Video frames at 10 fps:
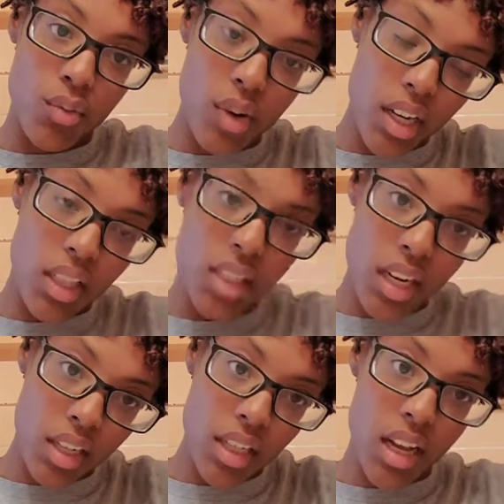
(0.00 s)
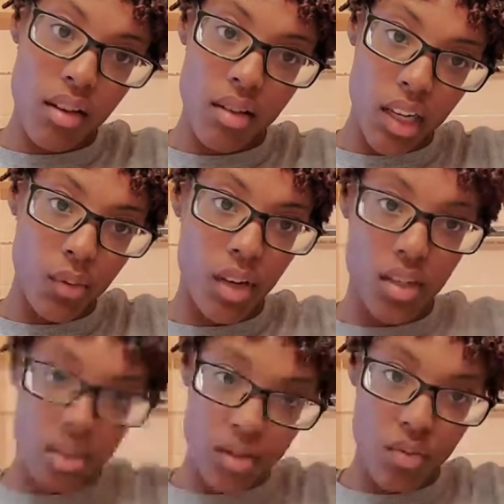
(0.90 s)
you wanted this hairstyle and you
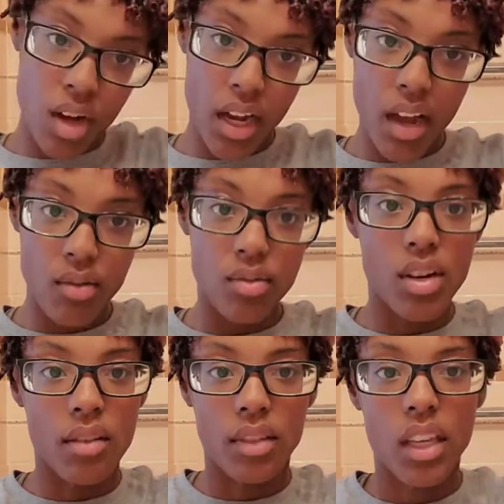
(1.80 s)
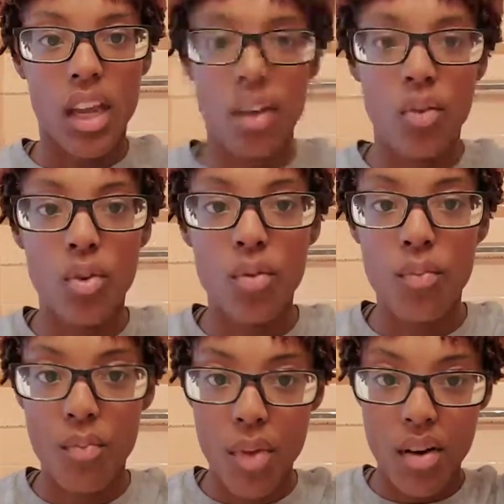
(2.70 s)
wanted to just walk out, you definitely can
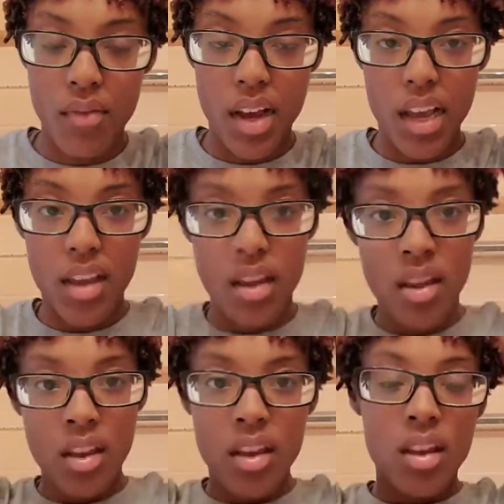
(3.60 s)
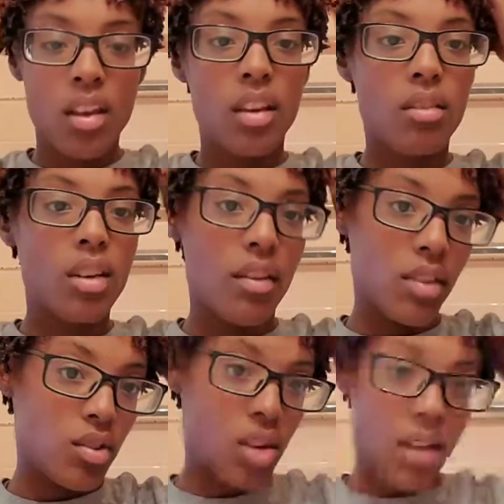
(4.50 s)
humidify it. Or
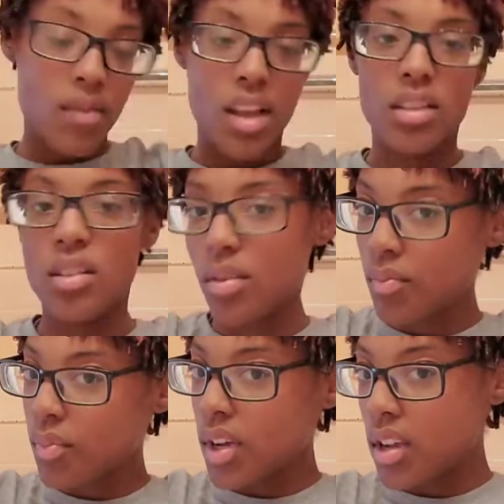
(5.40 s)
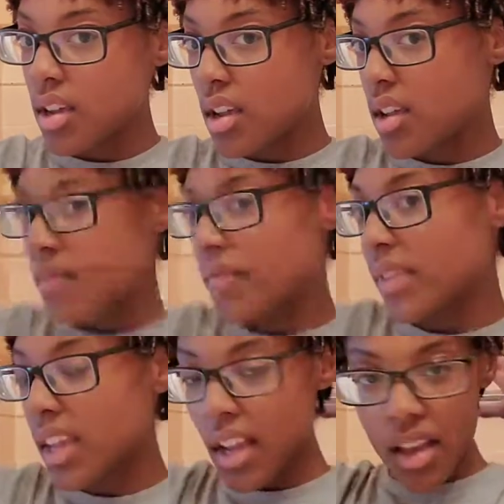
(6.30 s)
definitely dry faster, but
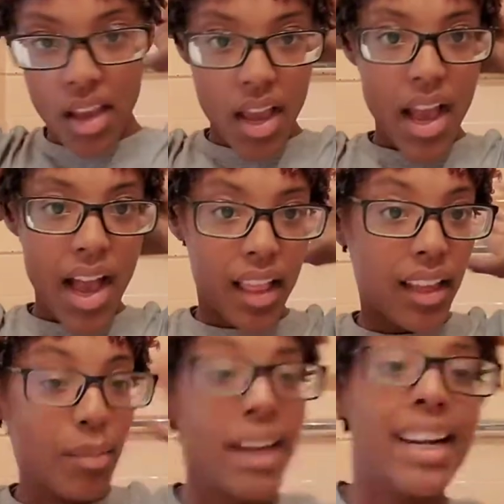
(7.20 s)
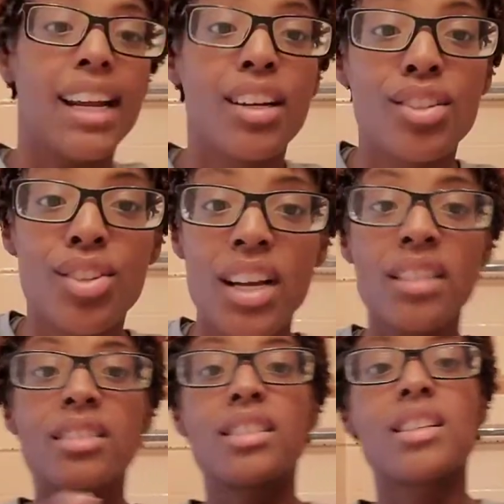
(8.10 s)
I like mine to air dry
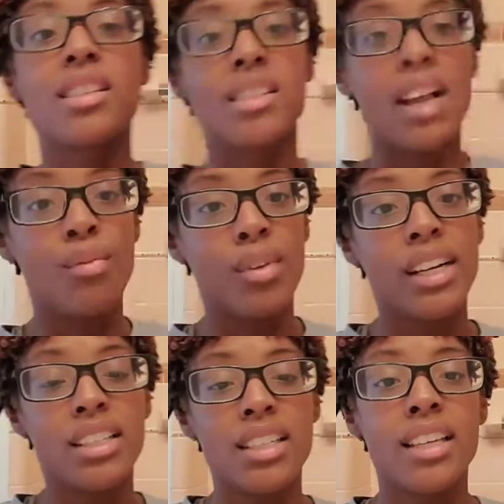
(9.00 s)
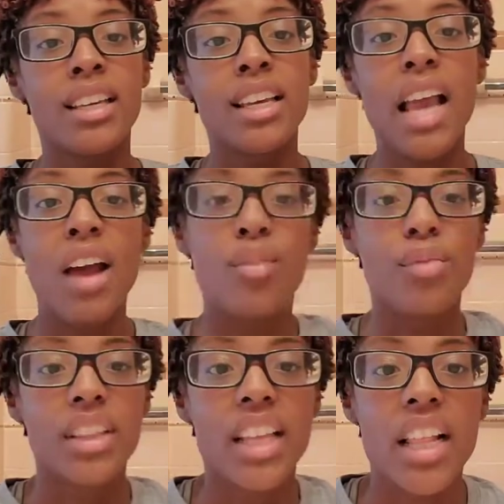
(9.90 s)
just because I want it to get, I don't
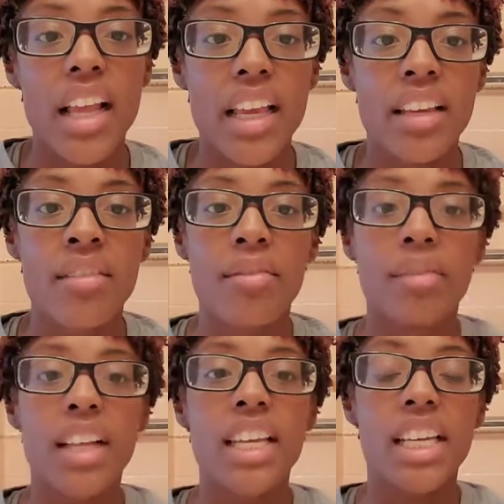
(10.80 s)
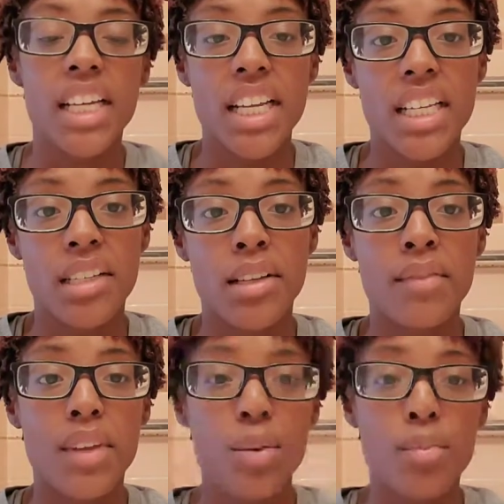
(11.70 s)
want that like flakiness
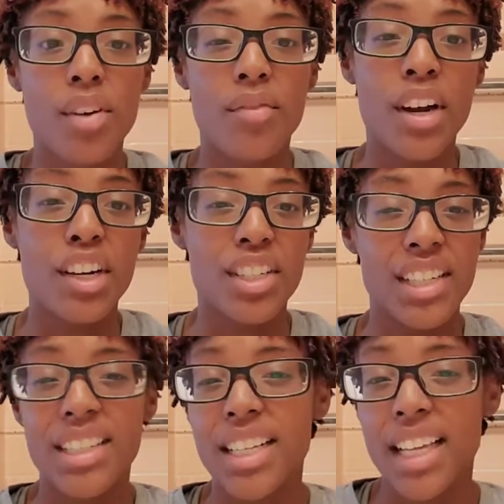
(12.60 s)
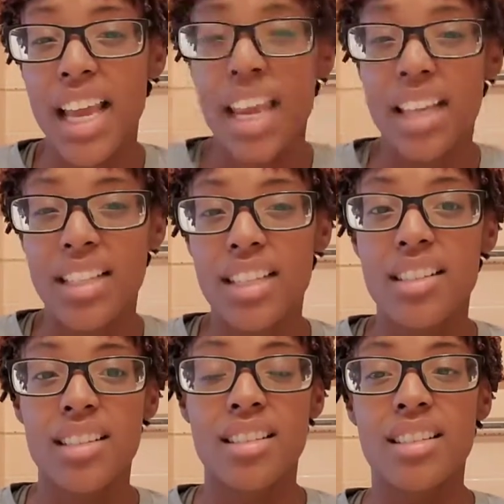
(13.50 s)
of the humidifier just in case,
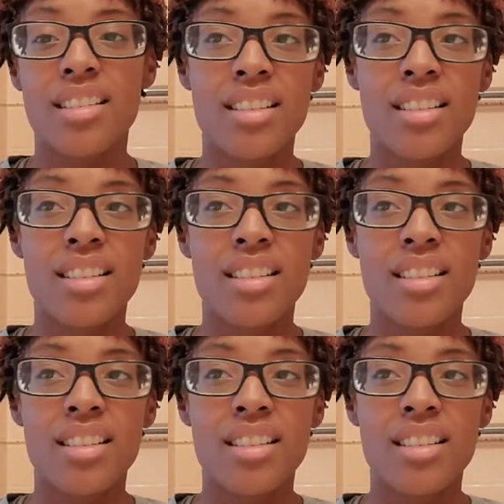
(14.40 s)
because